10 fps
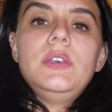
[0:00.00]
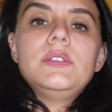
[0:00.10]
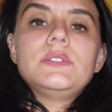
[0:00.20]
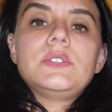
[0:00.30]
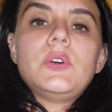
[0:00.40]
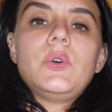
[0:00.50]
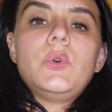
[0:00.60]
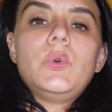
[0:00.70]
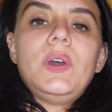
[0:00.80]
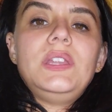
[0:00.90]

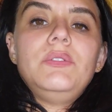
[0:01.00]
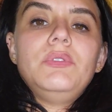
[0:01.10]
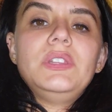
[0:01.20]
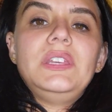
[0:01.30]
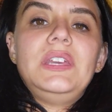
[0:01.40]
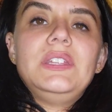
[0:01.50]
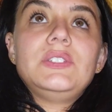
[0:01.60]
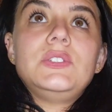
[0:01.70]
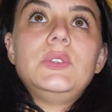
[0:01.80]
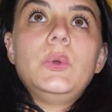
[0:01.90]
So I didn't really get
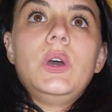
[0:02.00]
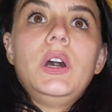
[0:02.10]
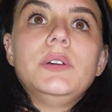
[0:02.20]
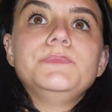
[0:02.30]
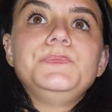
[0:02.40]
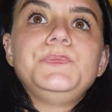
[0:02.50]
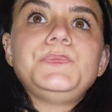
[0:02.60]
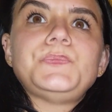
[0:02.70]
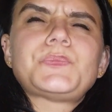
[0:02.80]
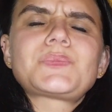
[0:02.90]
to um,
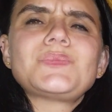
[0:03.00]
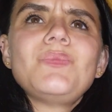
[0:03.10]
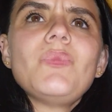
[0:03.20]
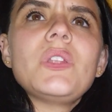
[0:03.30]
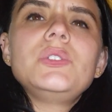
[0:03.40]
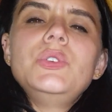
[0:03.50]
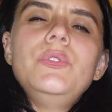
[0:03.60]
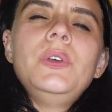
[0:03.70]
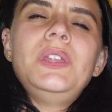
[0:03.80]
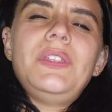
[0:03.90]
do
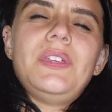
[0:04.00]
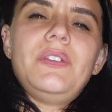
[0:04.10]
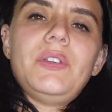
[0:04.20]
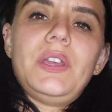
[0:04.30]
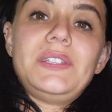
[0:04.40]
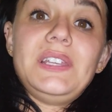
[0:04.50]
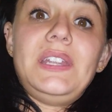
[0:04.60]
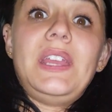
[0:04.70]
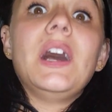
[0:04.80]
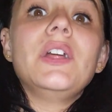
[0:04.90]
anything very
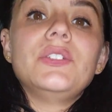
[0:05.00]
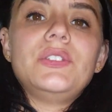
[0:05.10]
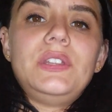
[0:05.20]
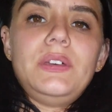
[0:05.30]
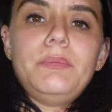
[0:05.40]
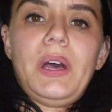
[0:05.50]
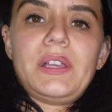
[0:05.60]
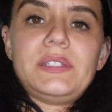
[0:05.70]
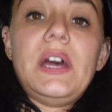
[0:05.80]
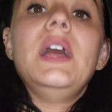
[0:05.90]
exciting other than
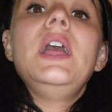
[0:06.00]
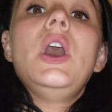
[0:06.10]
unbox that.